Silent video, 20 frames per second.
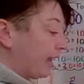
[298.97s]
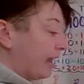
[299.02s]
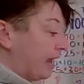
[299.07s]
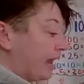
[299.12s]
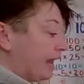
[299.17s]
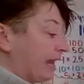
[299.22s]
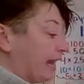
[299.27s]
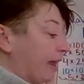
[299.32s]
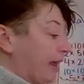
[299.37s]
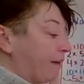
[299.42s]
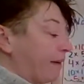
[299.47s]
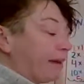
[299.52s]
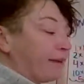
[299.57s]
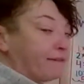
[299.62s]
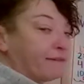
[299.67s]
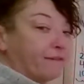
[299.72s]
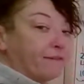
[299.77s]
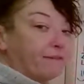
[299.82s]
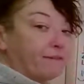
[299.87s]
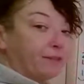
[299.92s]
And now I
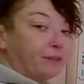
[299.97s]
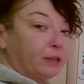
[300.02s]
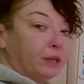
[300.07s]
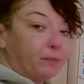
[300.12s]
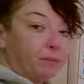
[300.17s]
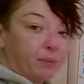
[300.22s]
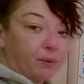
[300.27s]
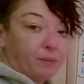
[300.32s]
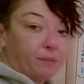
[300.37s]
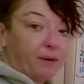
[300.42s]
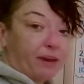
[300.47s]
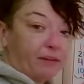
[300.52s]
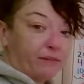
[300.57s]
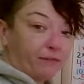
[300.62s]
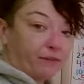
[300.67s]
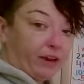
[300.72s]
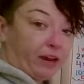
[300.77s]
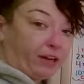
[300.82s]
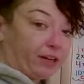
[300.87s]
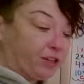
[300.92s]
flip my
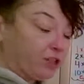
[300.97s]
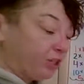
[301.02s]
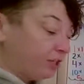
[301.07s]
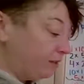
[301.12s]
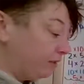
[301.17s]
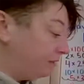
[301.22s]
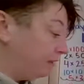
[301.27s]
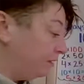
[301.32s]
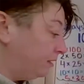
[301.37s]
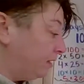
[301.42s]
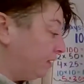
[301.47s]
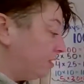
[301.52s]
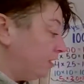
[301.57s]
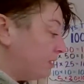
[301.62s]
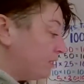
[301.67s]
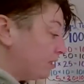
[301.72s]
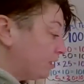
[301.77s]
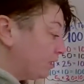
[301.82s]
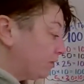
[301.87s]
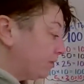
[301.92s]
fraction.
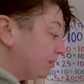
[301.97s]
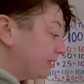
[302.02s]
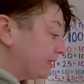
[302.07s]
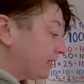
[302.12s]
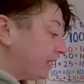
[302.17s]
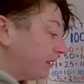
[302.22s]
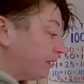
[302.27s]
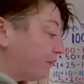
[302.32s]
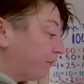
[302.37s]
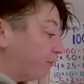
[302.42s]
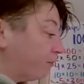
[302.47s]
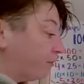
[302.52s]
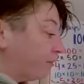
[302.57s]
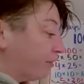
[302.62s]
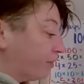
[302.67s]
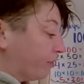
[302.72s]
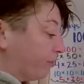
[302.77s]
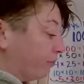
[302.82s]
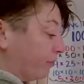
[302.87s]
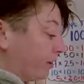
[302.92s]
So instead of
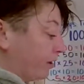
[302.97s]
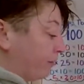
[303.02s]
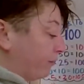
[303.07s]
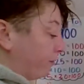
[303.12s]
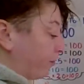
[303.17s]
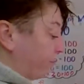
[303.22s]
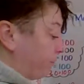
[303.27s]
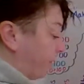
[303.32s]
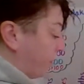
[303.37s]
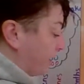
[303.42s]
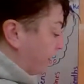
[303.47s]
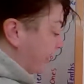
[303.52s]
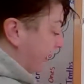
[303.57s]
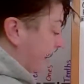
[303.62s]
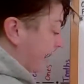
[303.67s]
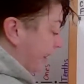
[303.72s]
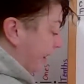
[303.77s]
3/1, I